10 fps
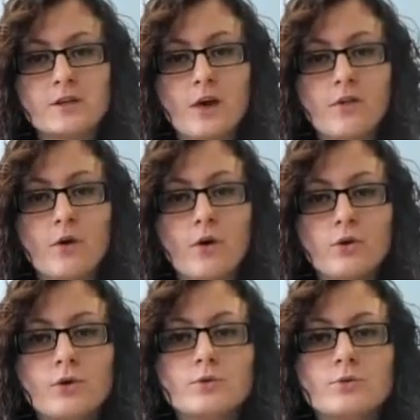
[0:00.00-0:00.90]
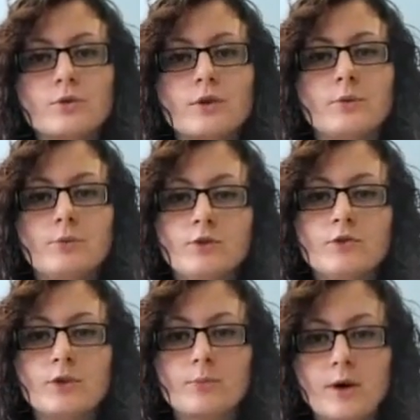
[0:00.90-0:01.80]
the whole really
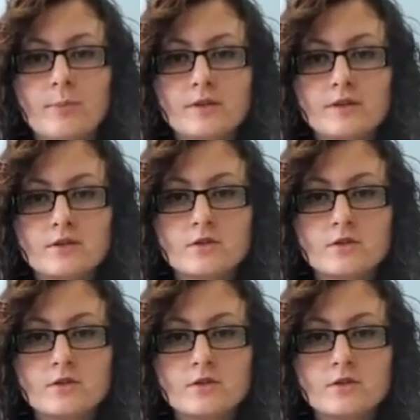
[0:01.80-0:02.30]
movie or premise